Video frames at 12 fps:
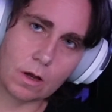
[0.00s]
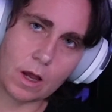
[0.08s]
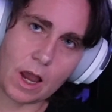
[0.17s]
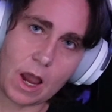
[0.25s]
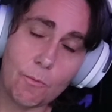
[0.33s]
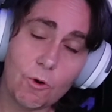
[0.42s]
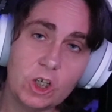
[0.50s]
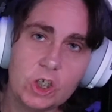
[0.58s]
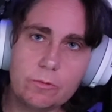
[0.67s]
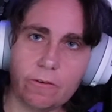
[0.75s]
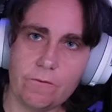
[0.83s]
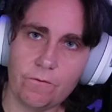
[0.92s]
And once you
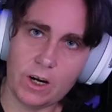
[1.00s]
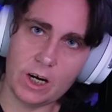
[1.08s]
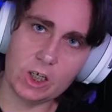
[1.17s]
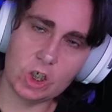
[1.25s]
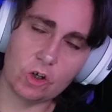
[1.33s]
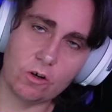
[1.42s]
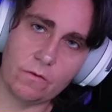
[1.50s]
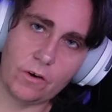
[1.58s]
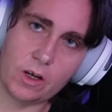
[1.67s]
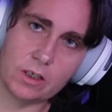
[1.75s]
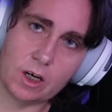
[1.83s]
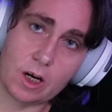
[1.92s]
have finished
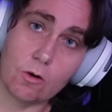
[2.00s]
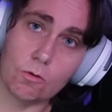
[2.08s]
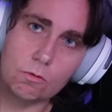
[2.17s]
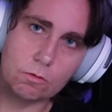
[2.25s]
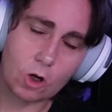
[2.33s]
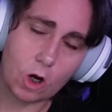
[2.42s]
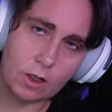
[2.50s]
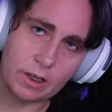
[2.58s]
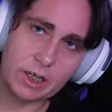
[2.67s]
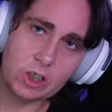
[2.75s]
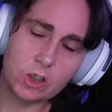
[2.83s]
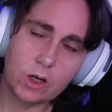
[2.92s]
university or
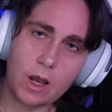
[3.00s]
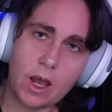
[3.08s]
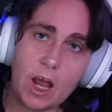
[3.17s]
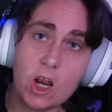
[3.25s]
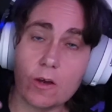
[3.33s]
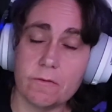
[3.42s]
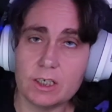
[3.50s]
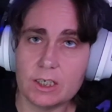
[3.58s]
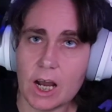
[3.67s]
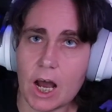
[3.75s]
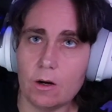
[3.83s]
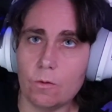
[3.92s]
college and you've started